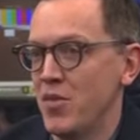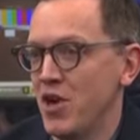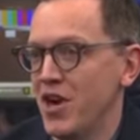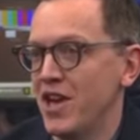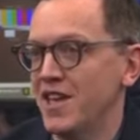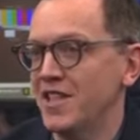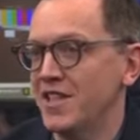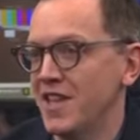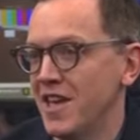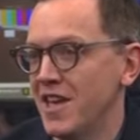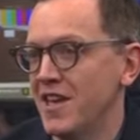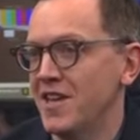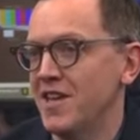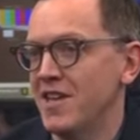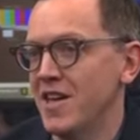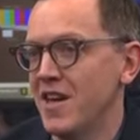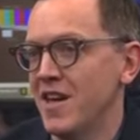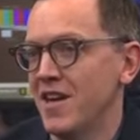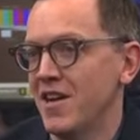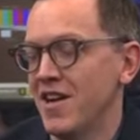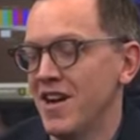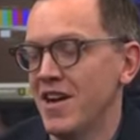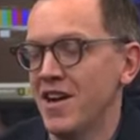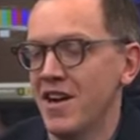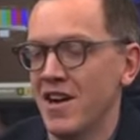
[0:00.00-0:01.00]
But I say,
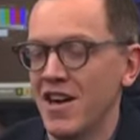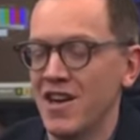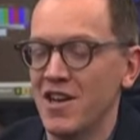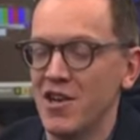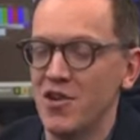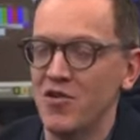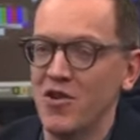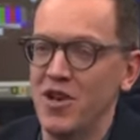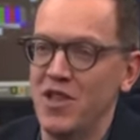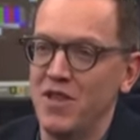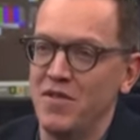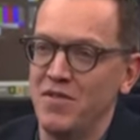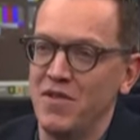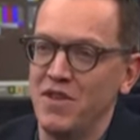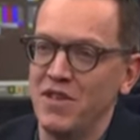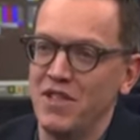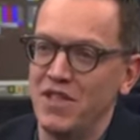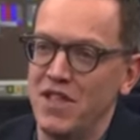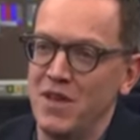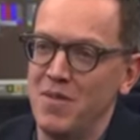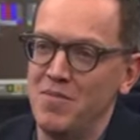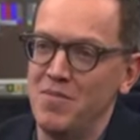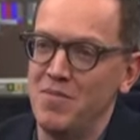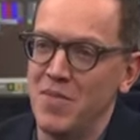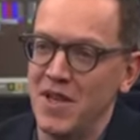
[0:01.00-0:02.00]
yeah, I, I agree that for
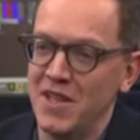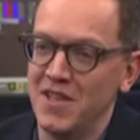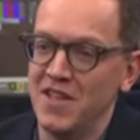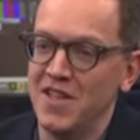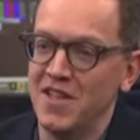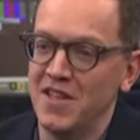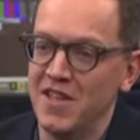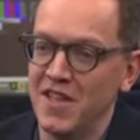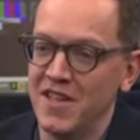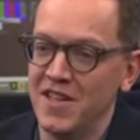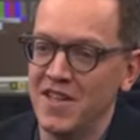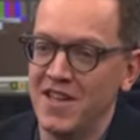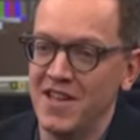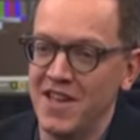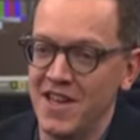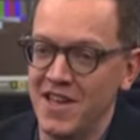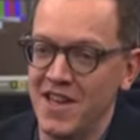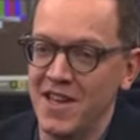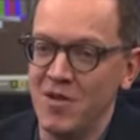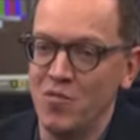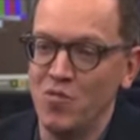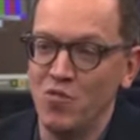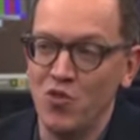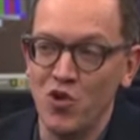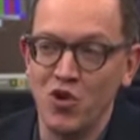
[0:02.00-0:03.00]
some businesses
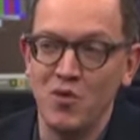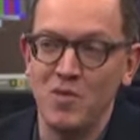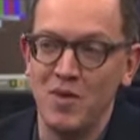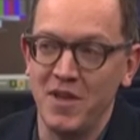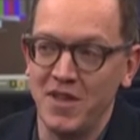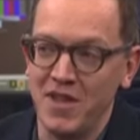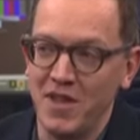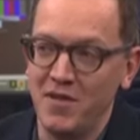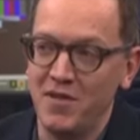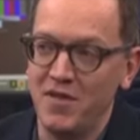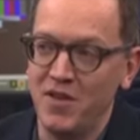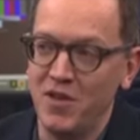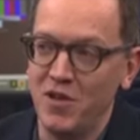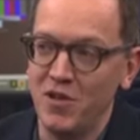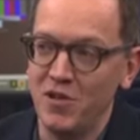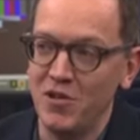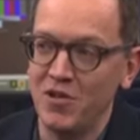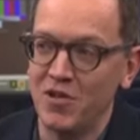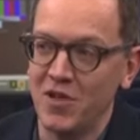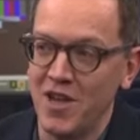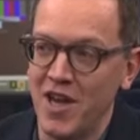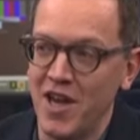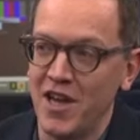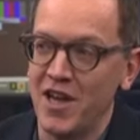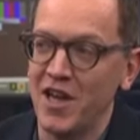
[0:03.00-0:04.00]
it, it would be
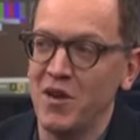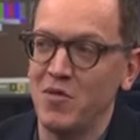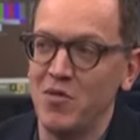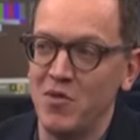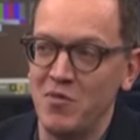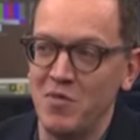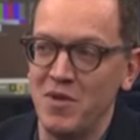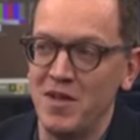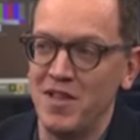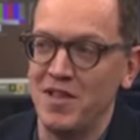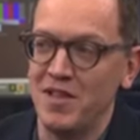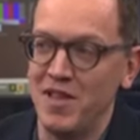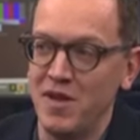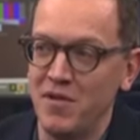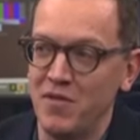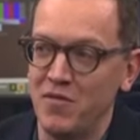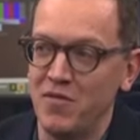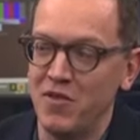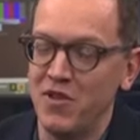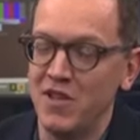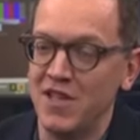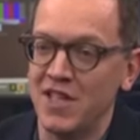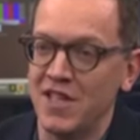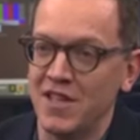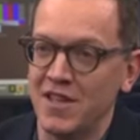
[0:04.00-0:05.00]
difficult mm. and it would be
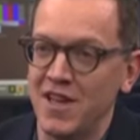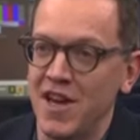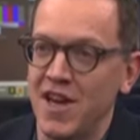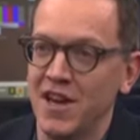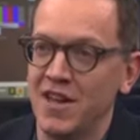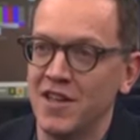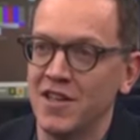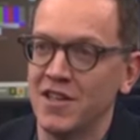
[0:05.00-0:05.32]
different.